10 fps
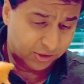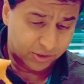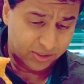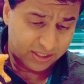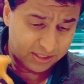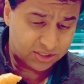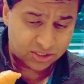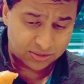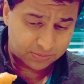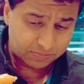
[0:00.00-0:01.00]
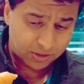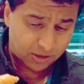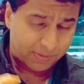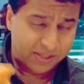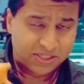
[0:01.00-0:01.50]
could eat
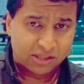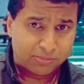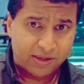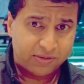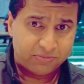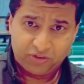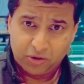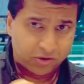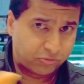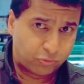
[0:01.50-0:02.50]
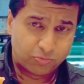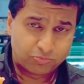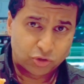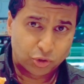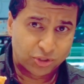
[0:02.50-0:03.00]
on my deathbed, if I had
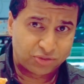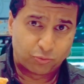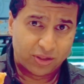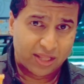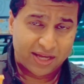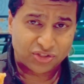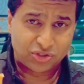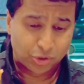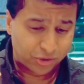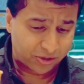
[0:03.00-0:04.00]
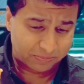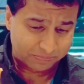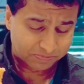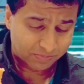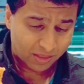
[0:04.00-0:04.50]
a choice of one last donut,
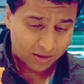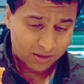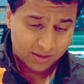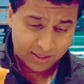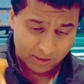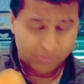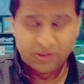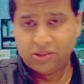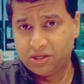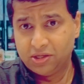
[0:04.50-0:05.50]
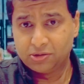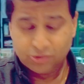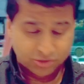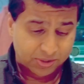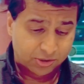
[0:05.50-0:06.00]
it would be the
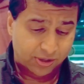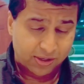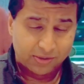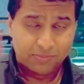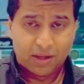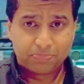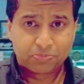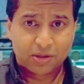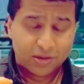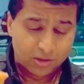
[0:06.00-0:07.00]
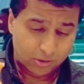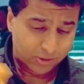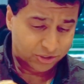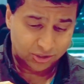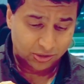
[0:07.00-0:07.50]
Krispy Kreme
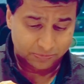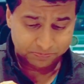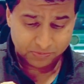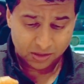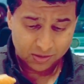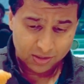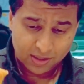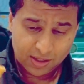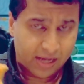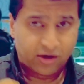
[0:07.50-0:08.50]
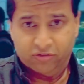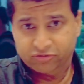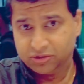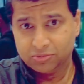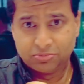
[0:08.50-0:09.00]
original, hot
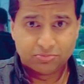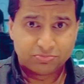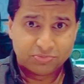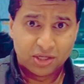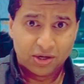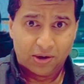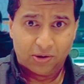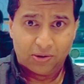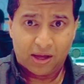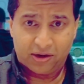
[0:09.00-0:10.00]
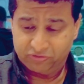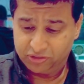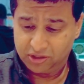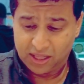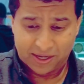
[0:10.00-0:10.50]
off
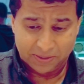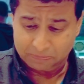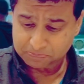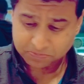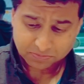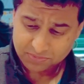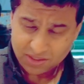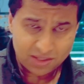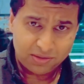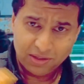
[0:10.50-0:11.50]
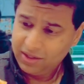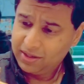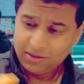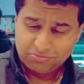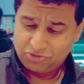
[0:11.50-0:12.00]
the line.
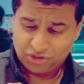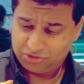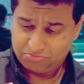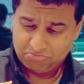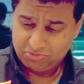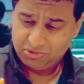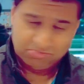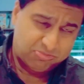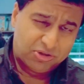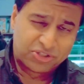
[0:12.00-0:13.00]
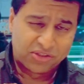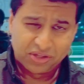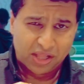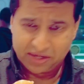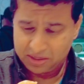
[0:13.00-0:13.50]
Just, there's
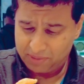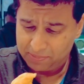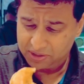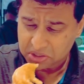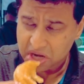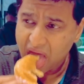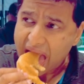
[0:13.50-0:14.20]
nothing like it in my opinion.